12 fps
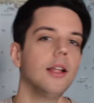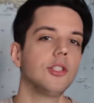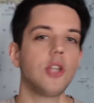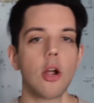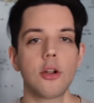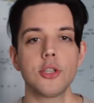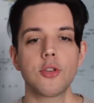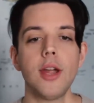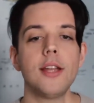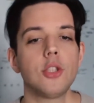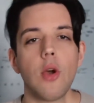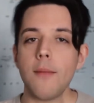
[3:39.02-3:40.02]
soccer is
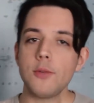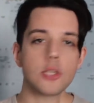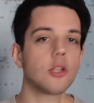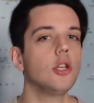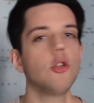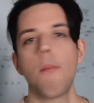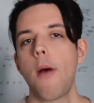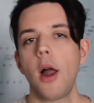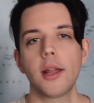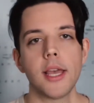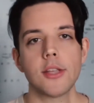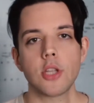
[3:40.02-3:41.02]
great, so I'm just going to do a
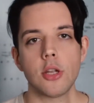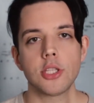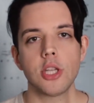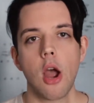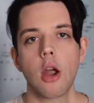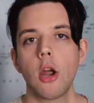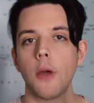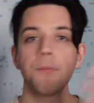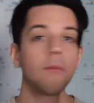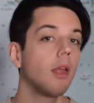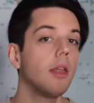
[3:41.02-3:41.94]
podcast on soccer.